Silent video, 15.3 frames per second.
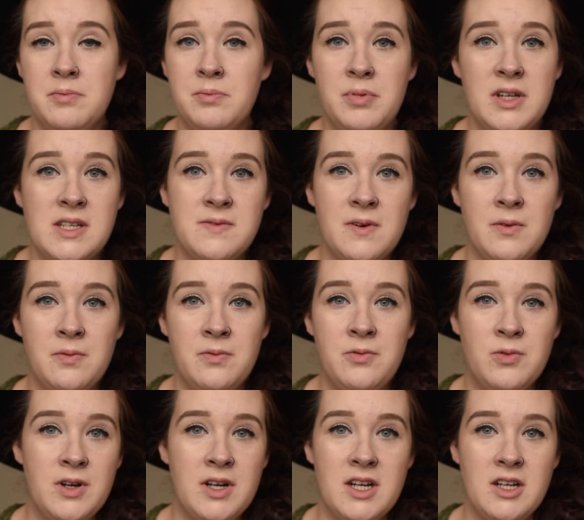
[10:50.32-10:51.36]
please feel
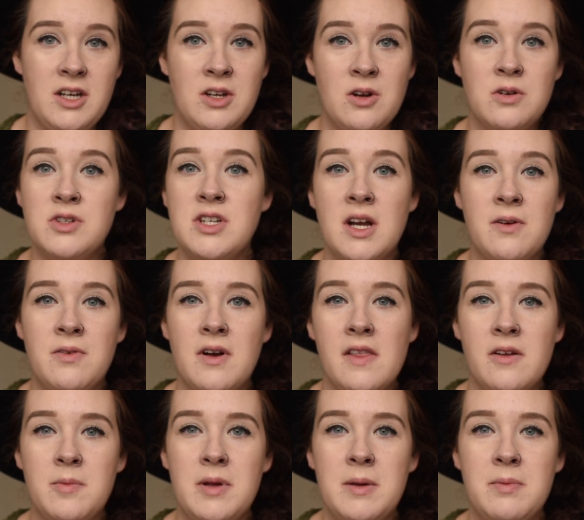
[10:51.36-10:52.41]
free to, share for
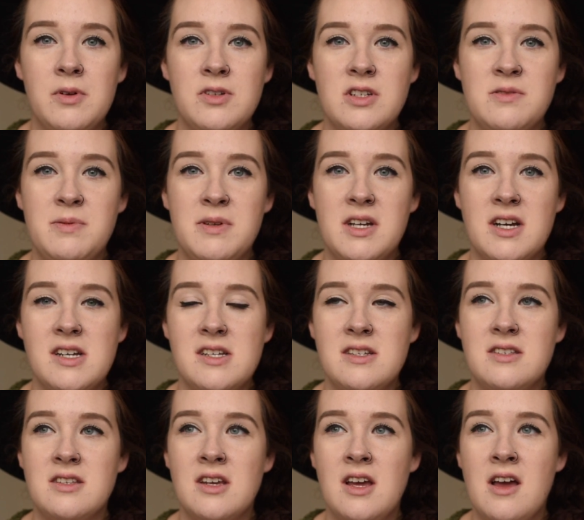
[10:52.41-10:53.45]
other people, just
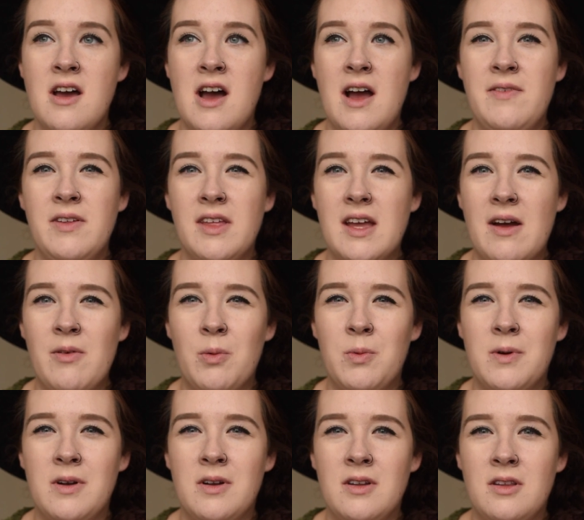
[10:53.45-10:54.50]
because I feel like
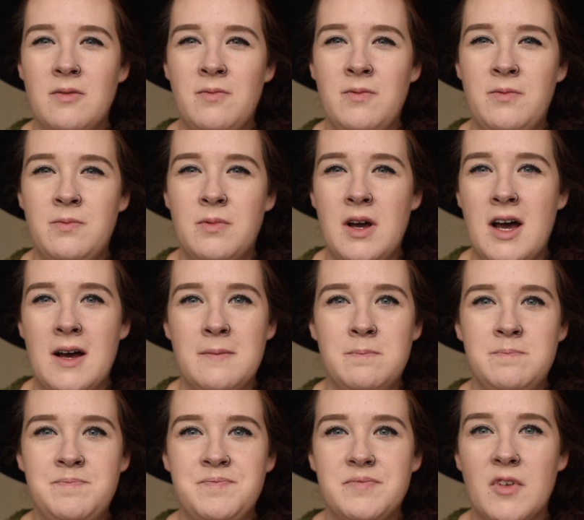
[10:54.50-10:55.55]
everyone
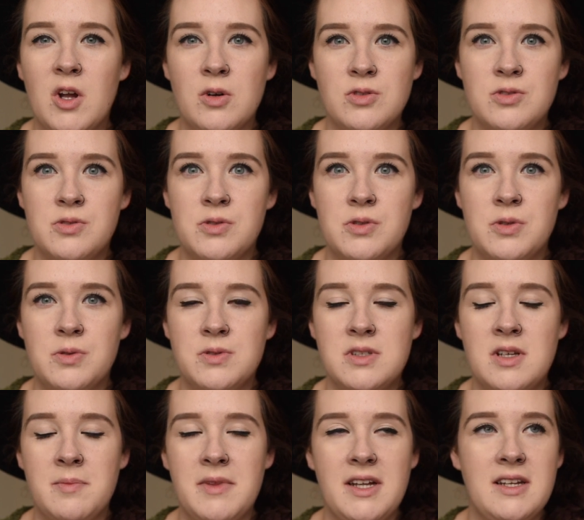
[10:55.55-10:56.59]
goes through
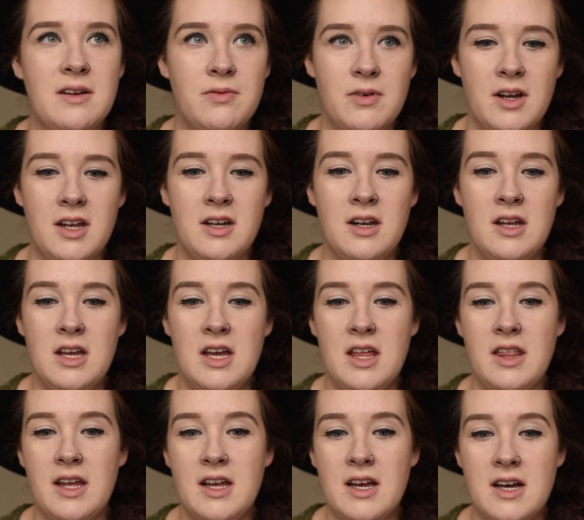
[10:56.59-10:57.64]
something different.
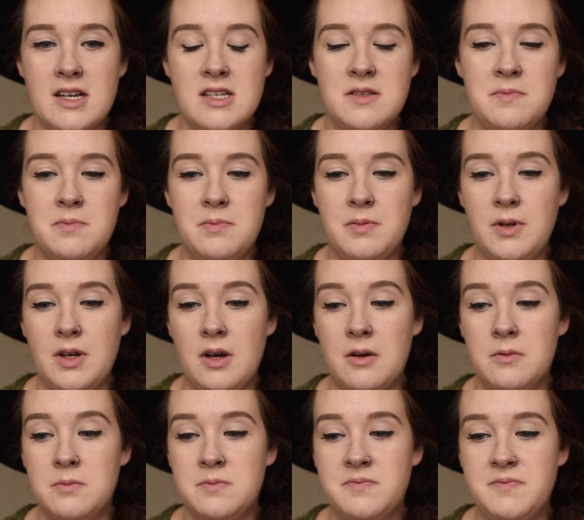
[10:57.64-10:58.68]
Like us,
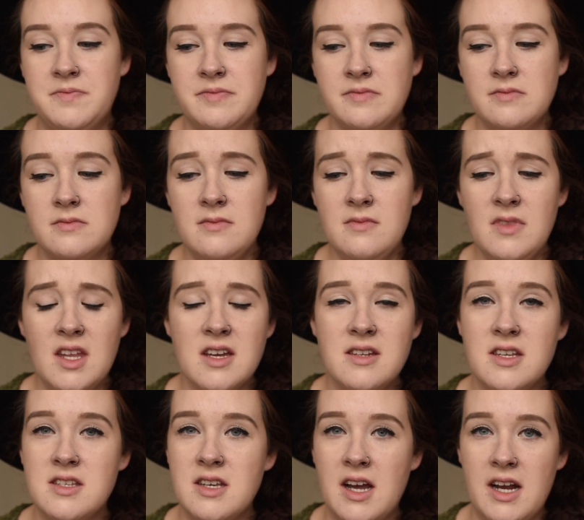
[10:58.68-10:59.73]

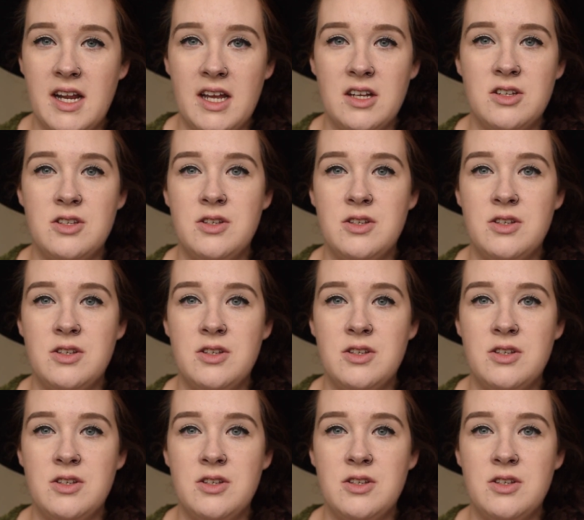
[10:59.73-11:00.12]
deciding